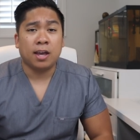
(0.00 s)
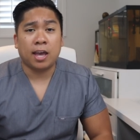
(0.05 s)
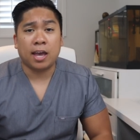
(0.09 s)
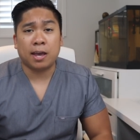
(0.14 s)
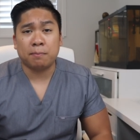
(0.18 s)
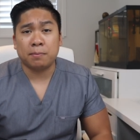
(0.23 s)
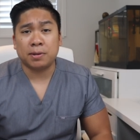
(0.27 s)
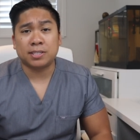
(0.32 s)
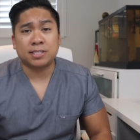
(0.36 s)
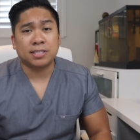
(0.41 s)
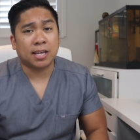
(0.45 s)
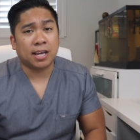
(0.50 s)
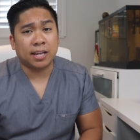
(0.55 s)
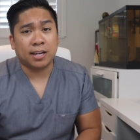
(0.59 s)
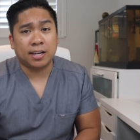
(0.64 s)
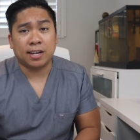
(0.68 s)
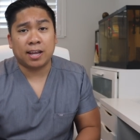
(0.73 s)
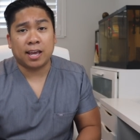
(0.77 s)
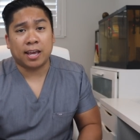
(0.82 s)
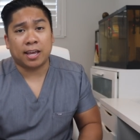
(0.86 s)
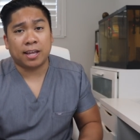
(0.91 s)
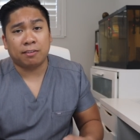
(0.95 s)
M S
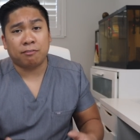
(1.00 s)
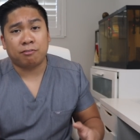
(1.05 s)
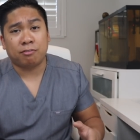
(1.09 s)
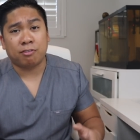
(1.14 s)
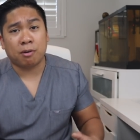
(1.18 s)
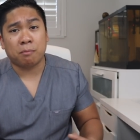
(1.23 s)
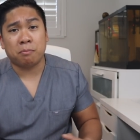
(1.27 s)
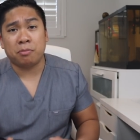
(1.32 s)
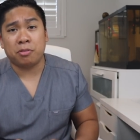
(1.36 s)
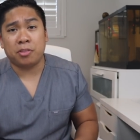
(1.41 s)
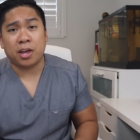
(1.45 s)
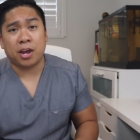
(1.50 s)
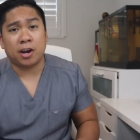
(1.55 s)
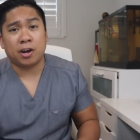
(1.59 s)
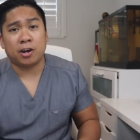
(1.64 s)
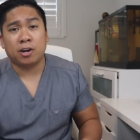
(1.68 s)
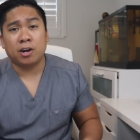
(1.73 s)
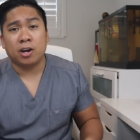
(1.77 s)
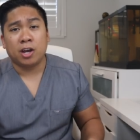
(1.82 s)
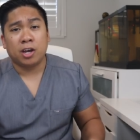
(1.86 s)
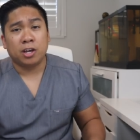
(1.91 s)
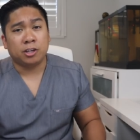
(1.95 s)
N, and from
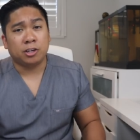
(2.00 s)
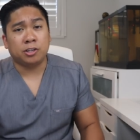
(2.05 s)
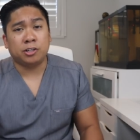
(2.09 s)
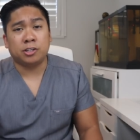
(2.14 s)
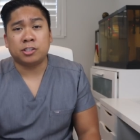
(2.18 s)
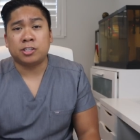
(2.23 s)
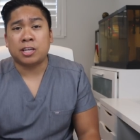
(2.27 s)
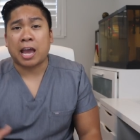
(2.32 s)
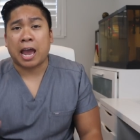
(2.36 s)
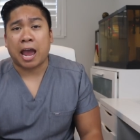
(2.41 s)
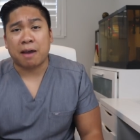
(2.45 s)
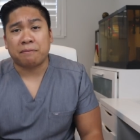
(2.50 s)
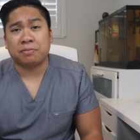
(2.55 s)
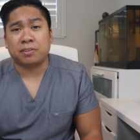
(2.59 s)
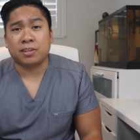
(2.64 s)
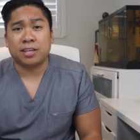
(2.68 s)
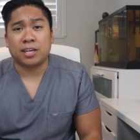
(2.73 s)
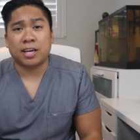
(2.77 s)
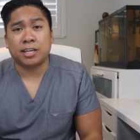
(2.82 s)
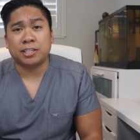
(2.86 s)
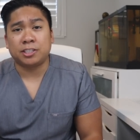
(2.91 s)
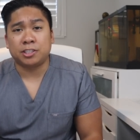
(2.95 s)
there you just have to
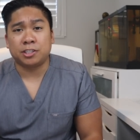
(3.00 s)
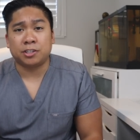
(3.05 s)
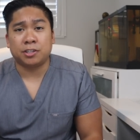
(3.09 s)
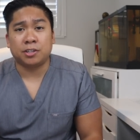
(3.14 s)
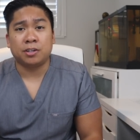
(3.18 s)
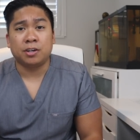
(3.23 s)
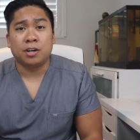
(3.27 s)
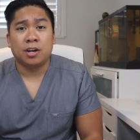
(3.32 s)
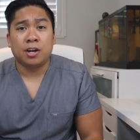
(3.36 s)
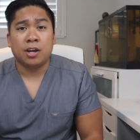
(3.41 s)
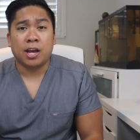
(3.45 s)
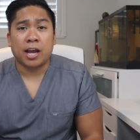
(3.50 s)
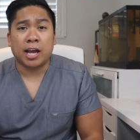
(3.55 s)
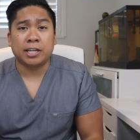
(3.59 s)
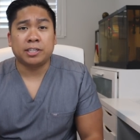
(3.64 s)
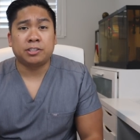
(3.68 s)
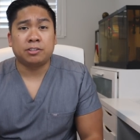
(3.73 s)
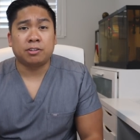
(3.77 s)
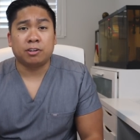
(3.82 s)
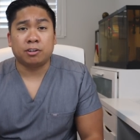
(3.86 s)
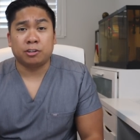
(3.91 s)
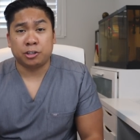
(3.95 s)
get your
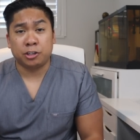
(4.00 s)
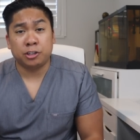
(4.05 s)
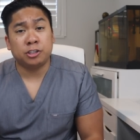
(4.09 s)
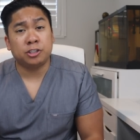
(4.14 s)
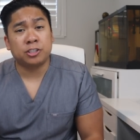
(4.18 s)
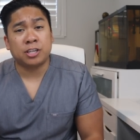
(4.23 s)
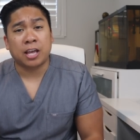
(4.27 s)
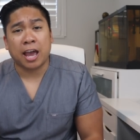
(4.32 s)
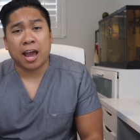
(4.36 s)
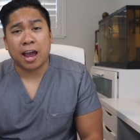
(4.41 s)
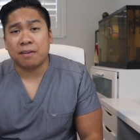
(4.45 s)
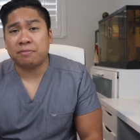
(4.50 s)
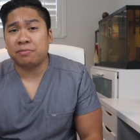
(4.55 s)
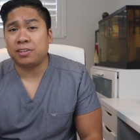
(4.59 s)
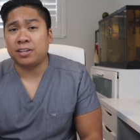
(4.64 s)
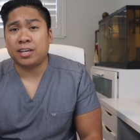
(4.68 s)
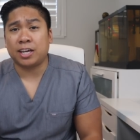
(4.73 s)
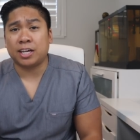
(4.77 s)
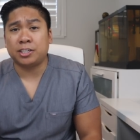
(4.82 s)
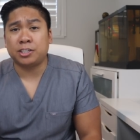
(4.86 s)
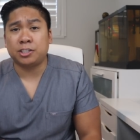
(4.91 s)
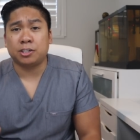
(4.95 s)
and or you just have to
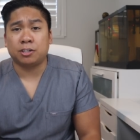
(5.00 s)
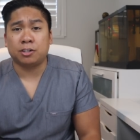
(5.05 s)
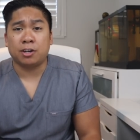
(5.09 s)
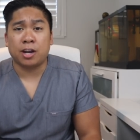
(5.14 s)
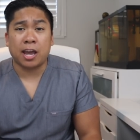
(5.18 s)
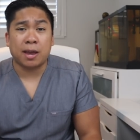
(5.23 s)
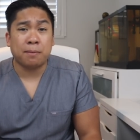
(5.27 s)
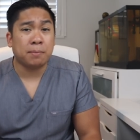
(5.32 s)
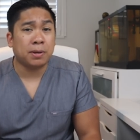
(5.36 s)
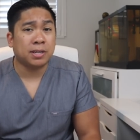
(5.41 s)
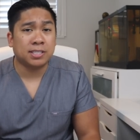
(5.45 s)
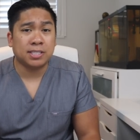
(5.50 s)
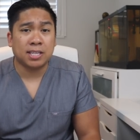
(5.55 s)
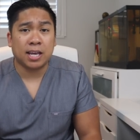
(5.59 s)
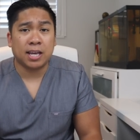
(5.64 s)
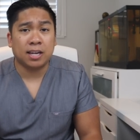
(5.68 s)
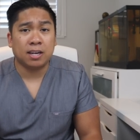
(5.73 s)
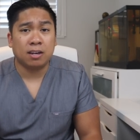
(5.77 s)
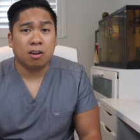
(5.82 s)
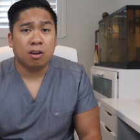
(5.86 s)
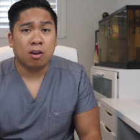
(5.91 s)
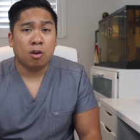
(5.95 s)
get your M S
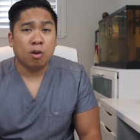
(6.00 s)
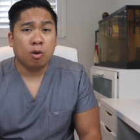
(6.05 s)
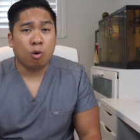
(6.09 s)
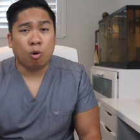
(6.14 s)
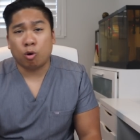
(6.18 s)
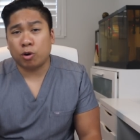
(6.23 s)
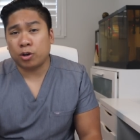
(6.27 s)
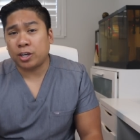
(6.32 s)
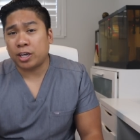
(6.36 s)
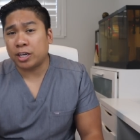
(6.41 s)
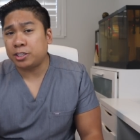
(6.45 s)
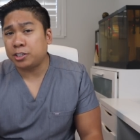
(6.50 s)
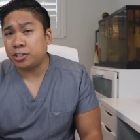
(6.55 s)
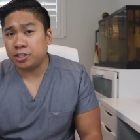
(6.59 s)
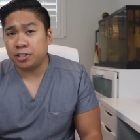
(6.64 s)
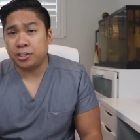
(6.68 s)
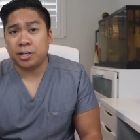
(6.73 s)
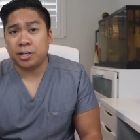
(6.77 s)
N or get your